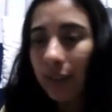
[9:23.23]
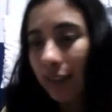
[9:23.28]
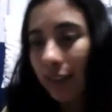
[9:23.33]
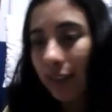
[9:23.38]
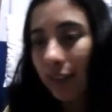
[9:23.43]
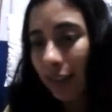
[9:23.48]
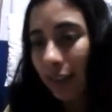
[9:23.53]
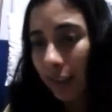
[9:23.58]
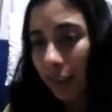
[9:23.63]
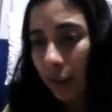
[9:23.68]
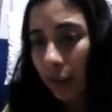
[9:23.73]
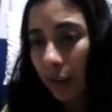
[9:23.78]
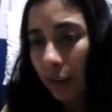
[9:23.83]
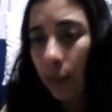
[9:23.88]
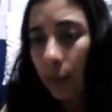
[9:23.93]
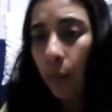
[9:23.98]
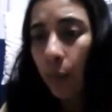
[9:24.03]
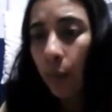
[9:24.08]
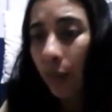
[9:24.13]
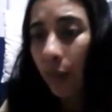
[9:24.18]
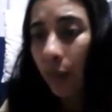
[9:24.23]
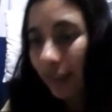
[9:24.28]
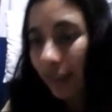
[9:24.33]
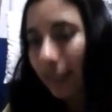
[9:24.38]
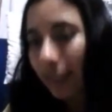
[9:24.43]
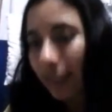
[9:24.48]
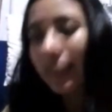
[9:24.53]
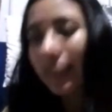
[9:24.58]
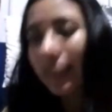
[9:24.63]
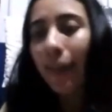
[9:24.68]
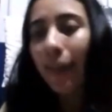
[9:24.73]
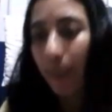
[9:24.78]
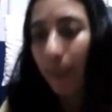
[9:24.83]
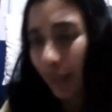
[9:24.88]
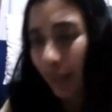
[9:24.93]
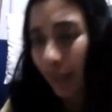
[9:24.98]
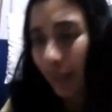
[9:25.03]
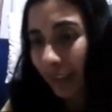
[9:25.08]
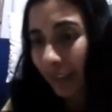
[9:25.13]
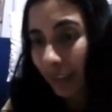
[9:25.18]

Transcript: their speaking. Therefore,